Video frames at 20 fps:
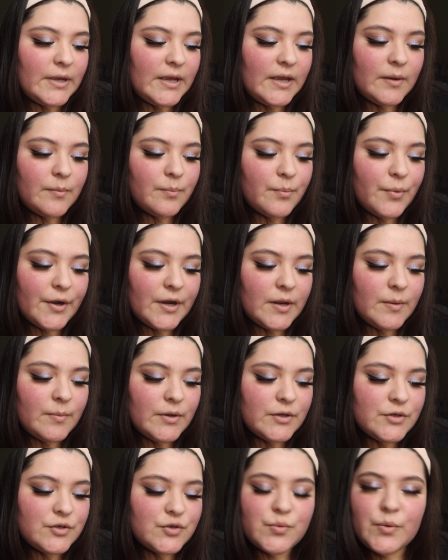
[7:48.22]
It pretty
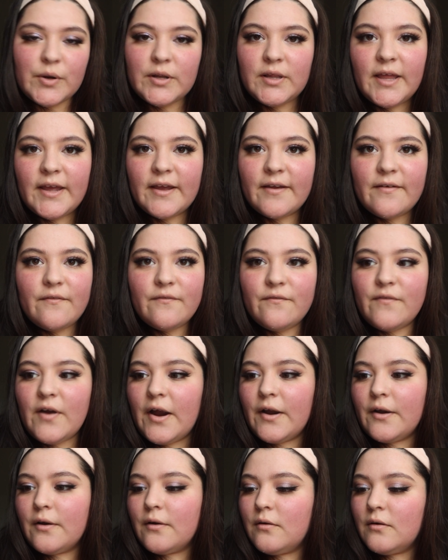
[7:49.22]
much went like
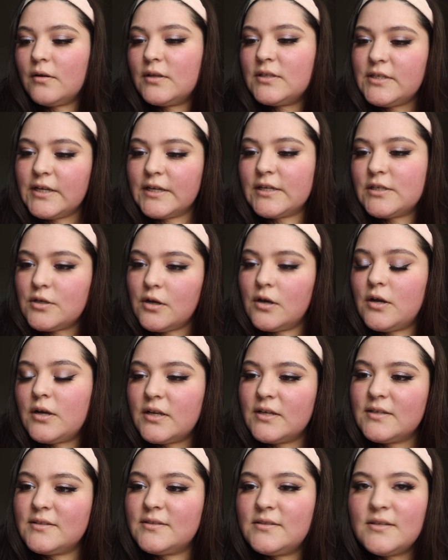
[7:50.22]
viral on TikTok
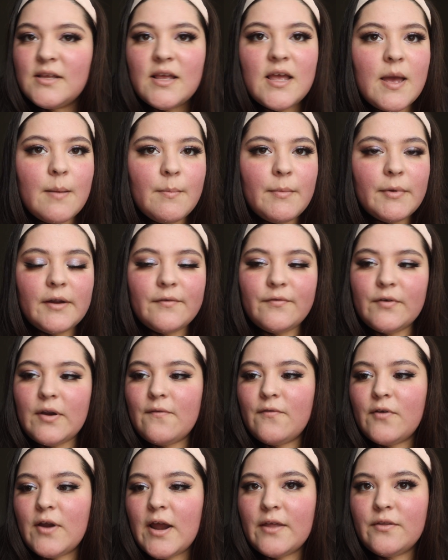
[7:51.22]
because Makeup
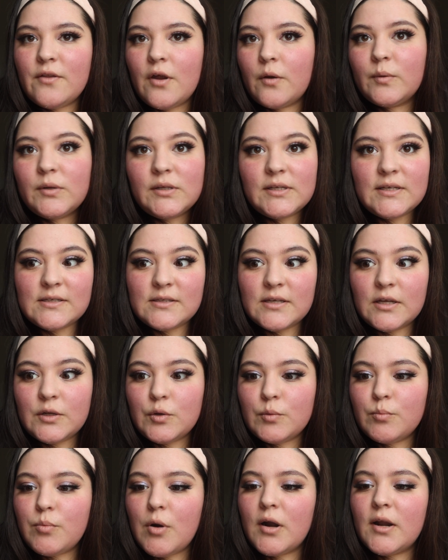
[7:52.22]
Forever had not released a
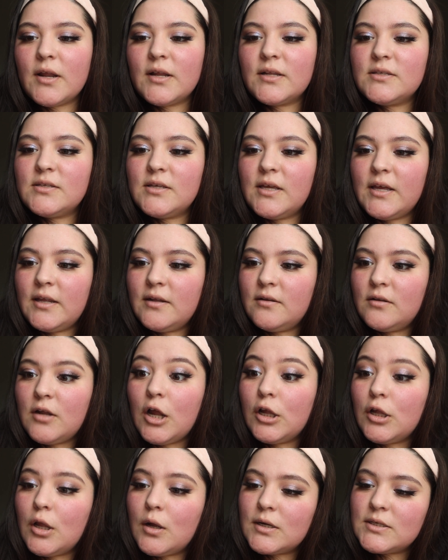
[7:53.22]
new product in
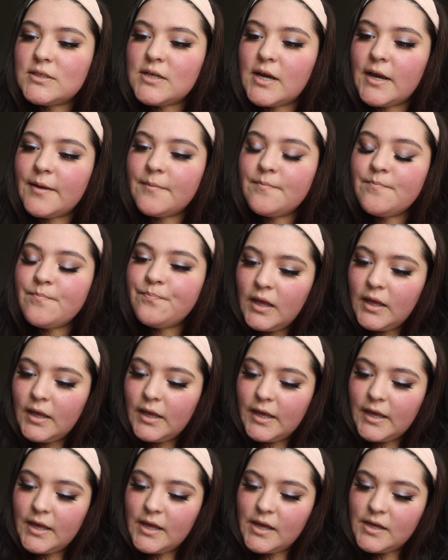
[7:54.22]
a long time.
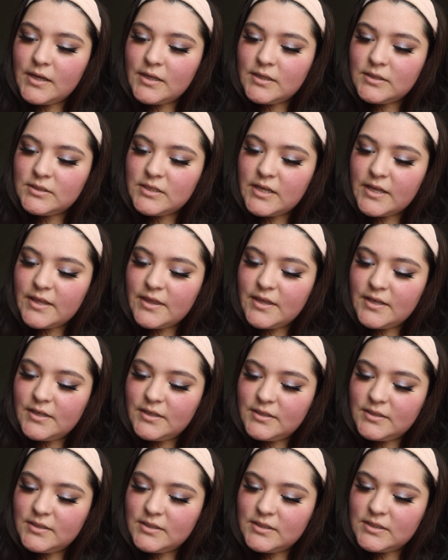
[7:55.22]
And
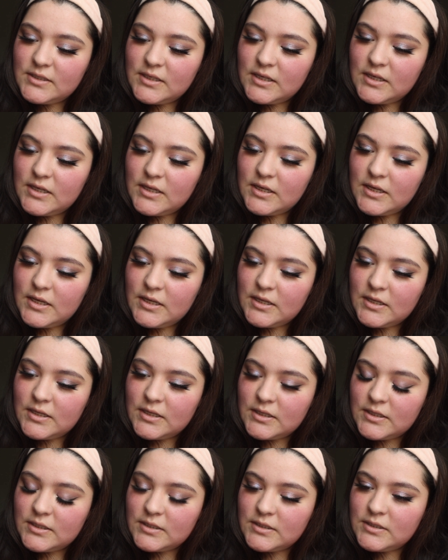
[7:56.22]
this
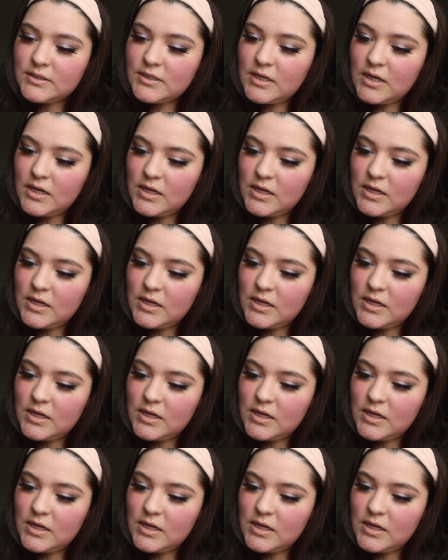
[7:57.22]
is